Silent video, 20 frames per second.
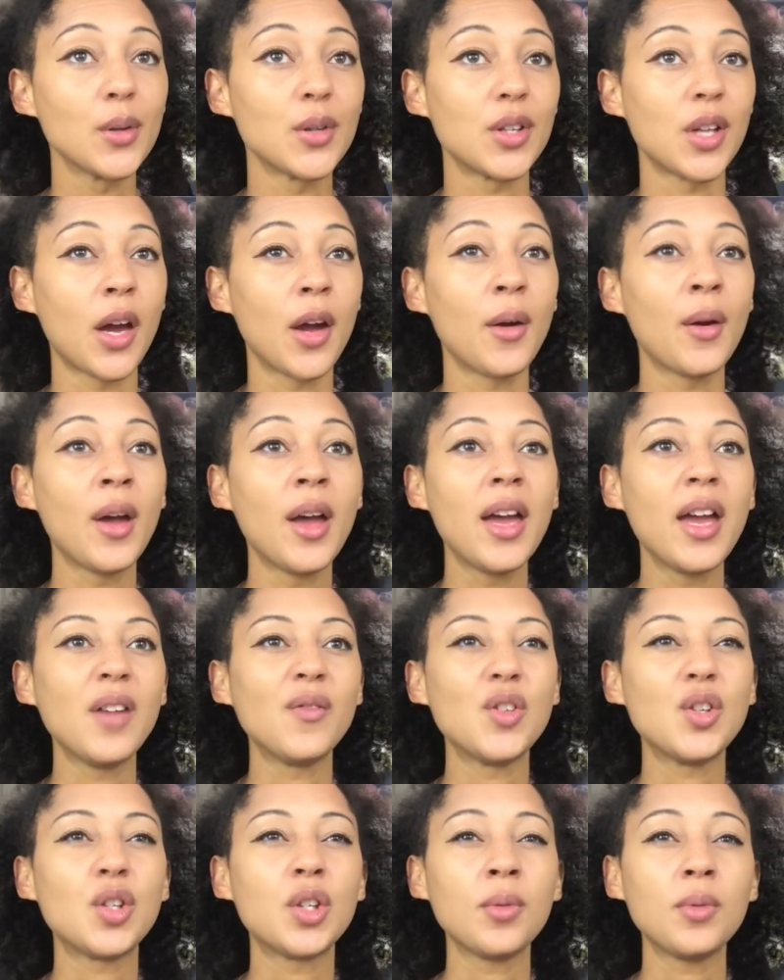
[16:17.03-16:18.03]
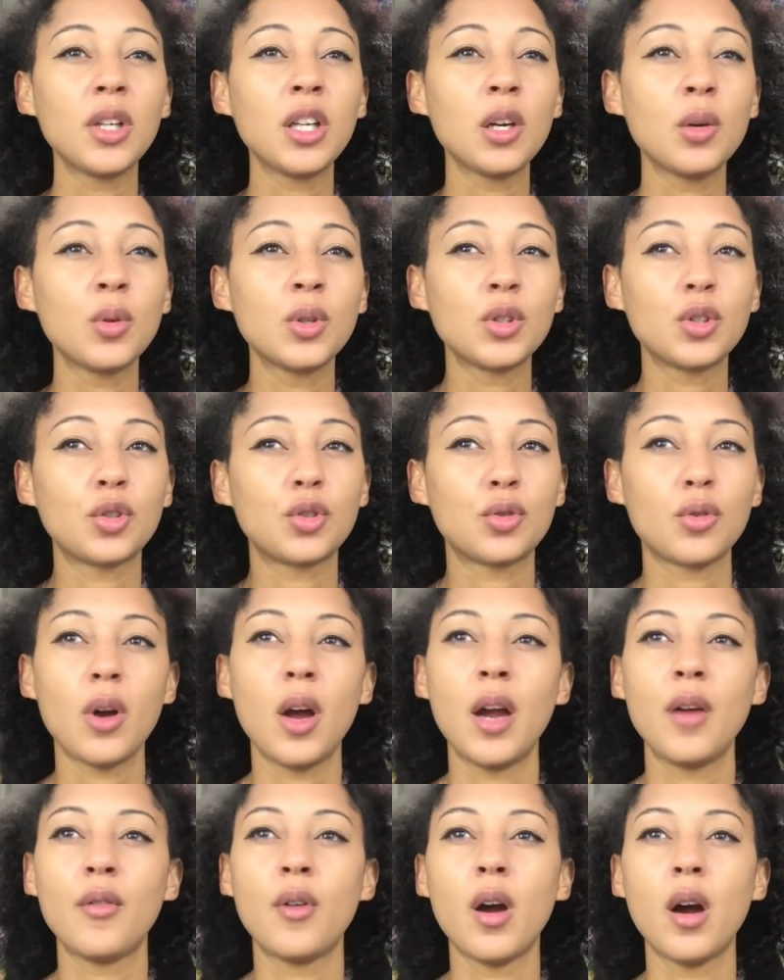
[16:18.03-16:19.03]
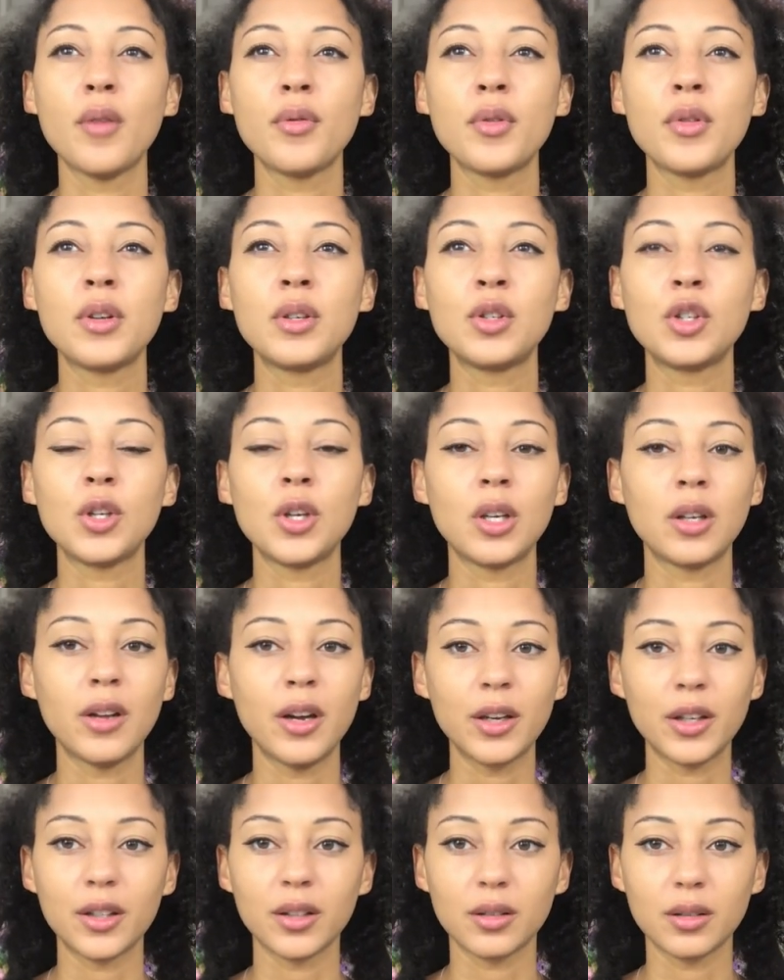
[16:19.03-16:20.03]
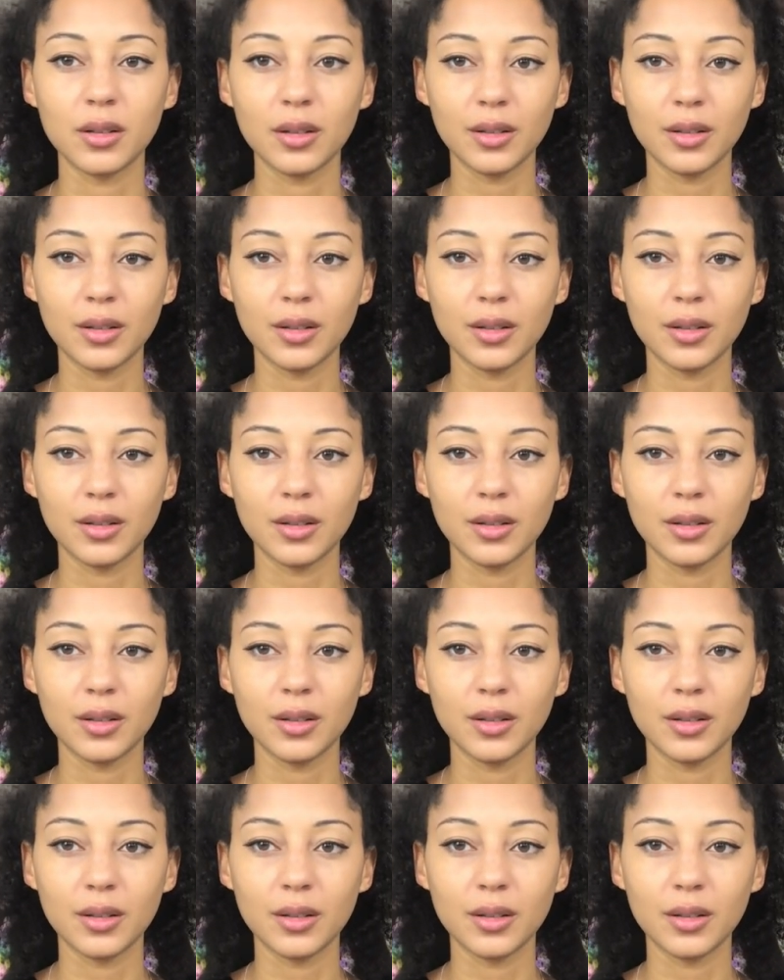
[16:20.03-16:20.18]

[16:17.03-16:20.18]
So if there's something I want to try, rather than doing like